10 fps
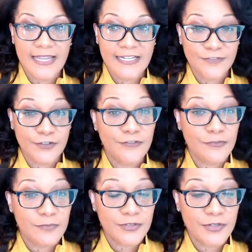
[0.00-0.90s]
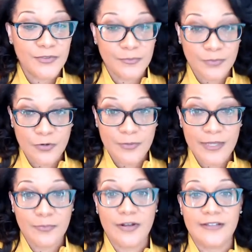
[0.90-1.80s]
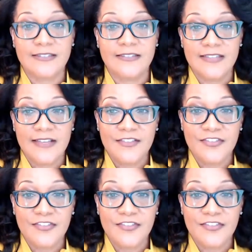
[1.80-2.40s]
and if they're familiar with the probate process,